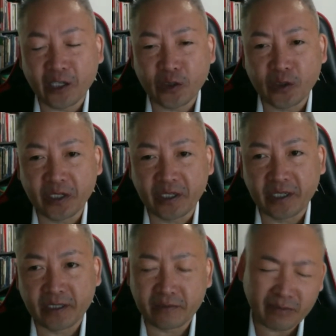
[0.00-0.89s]
school
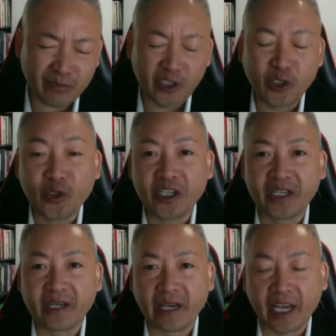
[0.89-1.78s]
years, my junior
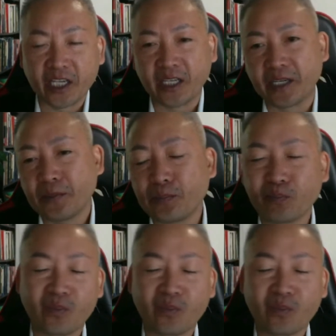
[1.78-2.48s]
year actually,